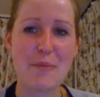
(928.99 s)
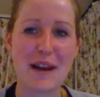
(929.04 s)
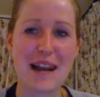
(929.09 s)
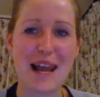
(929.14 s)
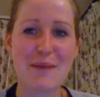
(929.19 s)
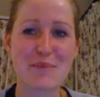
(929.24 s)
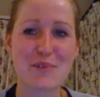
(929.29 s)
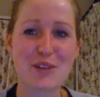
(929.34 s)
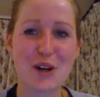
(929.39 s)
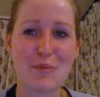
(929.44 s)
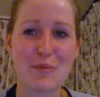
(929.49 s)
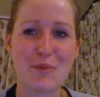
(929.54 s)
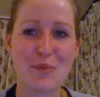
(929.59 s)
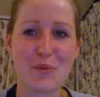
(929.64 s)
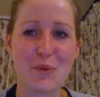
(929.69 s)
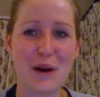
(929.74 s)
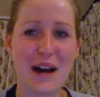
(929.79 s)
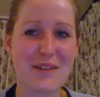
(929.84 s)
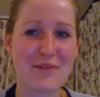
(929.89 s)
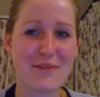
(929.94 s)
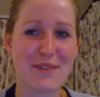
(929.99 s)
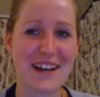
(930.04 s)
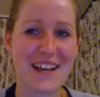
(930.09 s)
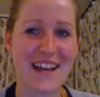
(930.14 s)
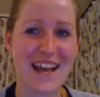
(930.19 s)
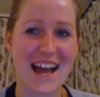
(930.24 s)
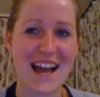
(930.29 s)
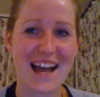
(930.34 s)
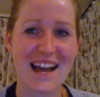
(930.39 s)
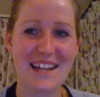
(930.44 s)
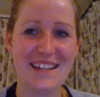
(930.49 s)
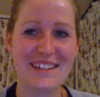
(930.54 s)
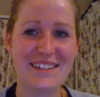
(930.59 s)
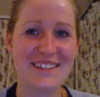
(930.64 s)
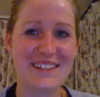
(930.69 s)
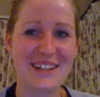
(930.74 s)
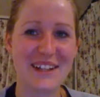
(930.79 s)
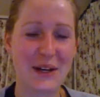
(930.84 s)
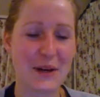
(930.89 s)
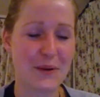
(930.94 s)
my laptop, Wi-Fi,
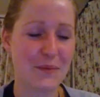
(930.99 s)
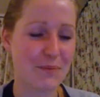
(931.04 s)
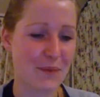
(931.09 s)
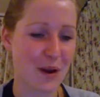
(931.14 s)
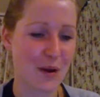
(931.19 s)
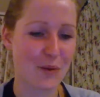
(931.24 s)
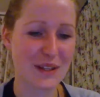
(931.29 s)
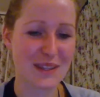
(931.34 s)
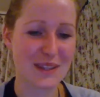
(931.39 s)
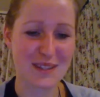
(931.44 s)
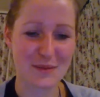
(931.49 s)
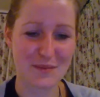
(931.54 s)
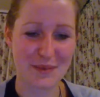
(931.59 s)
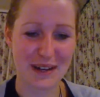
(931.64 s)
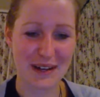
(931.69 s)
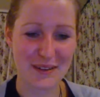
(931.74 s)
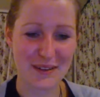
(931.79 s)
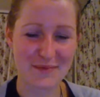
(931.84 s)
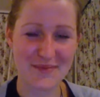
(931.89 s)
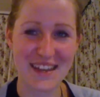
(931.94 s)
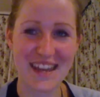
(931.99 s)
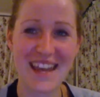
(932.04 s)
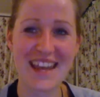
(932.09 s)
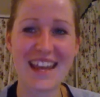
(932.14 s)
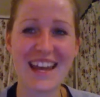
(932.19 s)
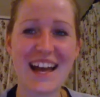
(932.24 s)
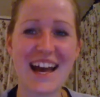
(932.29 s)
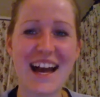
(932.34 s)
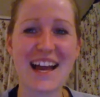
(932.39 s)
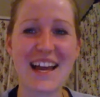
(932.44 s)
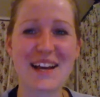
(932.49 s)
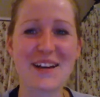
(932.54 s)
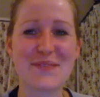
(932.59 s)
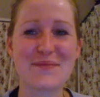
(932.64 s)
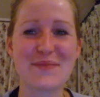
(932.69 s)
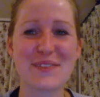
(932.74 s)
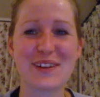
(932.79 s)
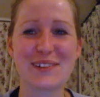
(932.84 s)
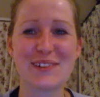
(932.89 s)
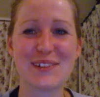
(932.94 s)
and my wits about me, I
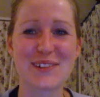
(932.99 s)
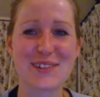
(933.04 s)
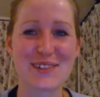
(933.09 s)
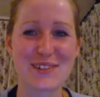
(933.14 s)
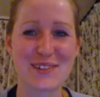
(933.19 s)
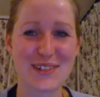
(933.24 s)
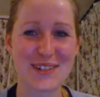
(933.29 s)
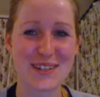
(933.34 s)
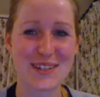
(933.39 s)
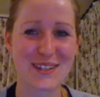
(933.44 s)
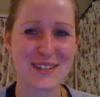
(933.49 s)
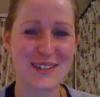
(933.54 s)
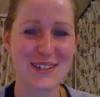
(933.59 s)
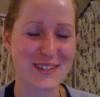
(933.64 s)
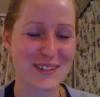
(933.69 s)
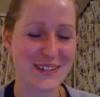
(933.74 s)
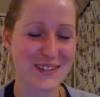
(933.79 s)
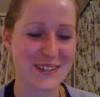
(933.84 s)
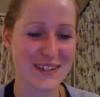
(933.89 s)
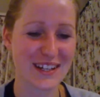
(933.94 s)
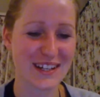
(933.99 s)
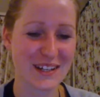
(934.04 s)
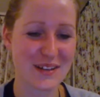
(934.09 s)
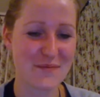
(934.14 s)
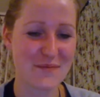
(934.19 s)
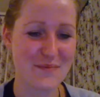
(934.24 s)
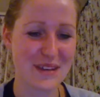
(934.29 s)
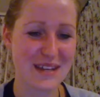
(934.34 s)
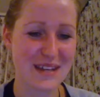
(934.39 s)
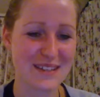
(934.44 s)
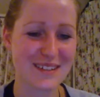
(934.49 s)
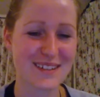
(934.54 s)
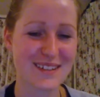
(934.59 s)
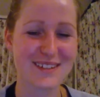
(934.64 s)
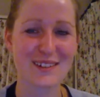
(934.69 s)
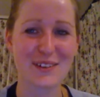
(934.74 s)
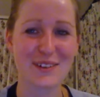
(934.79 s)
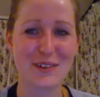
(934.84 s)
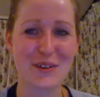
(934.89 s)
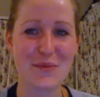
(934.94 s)
am all sorted to be a
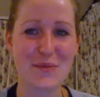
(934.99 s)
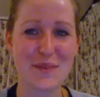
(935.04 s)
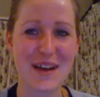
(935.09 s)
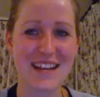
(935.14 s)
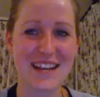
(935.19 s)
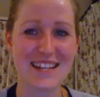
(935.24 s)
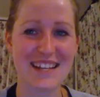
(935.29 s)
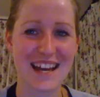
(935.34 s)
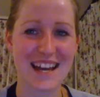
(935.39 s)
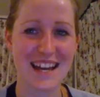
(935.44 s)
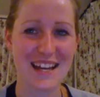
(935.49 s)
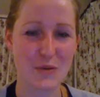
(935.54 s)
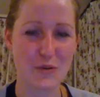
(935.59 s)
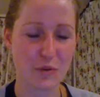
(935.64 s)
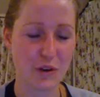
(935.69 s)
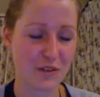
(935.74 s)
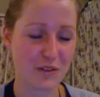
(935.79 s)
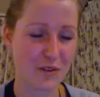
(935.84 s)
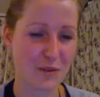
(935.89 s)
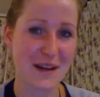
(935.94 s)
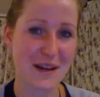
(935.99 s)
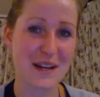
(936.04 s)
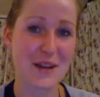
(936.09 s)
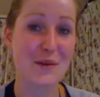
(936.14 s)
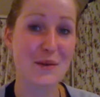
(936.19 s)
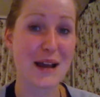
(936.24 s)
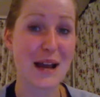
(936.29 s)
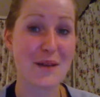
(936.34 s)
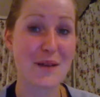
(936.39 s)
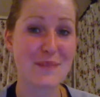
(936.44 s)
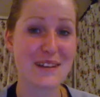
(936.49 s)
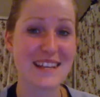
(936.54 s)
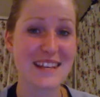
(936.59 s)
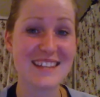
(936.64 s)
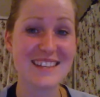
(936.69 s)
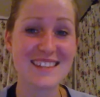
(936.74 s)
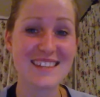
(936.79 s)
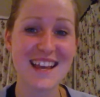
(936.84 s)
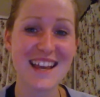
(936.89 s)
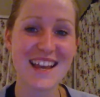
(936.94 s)
digital nomad and work from anywhere I
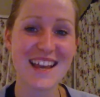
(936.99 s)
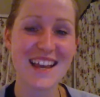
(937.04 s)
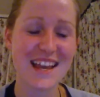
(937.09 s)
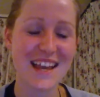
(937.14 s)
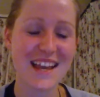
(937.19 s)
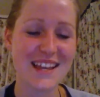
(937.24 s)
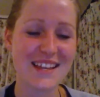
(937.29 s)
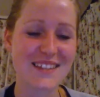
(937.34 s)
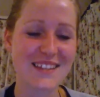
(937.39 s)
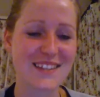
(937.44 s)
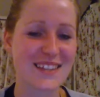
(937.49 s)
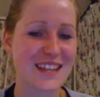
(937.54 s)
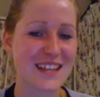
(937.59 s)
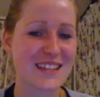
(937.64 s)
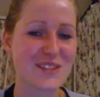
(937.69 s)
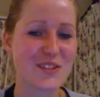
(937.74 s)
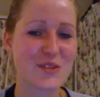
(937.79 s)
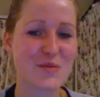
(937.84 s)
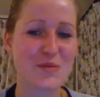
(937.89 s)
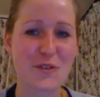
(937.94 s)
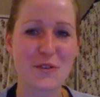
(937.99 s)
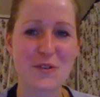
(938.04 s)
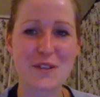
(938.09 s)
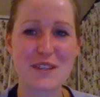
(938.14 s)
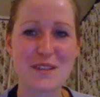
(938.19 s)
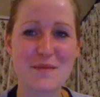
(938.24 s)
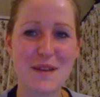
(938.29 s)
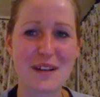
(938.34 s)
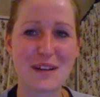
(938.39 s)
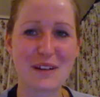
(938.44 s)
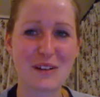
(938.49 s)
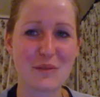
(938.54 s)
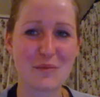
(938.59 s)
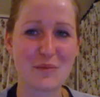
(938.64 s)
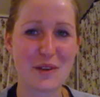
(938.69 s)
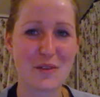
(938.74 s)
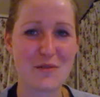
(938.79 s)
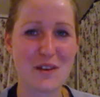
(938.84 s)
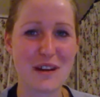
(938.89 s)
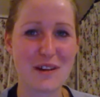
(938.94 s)
please. So that's super awesome, and it'll
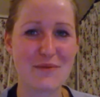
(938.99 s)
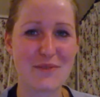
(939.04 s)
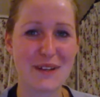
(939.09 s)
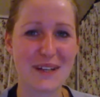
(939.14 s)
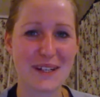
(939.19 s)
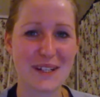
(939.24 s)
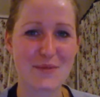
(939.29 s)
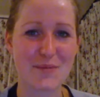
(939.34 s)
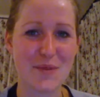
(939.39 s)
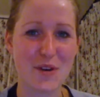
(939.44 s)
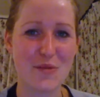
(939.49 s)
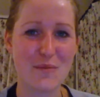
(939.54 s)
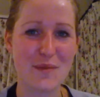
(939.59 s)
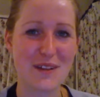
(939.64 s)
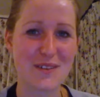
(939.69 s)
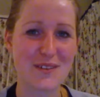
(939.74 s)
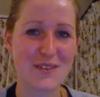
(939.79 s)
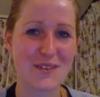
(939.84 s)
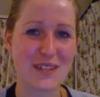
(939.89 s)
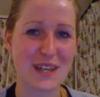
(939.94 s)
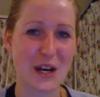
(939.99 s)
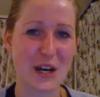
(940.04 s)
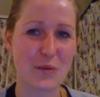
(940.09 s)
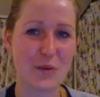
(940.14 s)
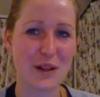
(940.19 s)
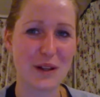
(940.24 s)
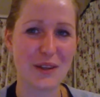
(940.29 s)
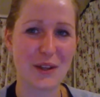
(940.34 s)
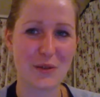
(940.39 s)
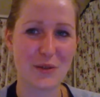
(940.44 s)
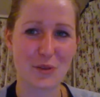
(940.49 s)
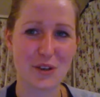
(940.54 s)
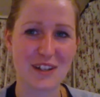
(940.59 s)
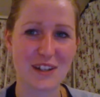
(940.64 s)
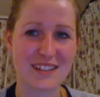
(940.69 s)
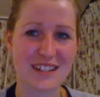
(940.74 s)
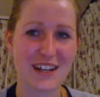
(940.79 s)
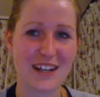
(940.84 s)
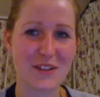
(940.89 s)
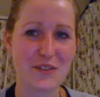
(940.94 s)
be a really fun experiment to see how well that
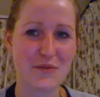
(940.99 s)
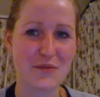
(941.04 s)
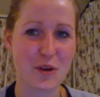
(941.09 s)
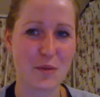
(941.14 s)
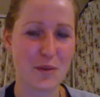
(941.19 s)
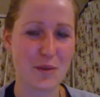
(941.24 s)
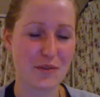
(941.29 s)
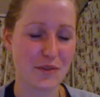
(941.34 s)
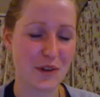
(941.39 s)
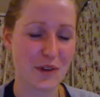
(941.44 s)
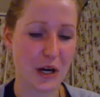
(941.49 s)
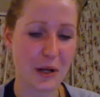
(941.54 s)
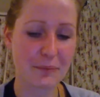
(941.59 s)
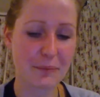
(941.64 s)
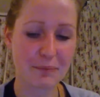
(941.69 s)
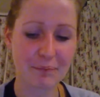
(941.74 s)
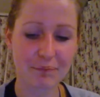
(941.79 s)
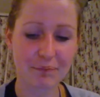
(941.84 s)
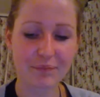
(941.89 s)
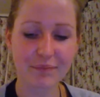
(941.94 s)
works out from afar.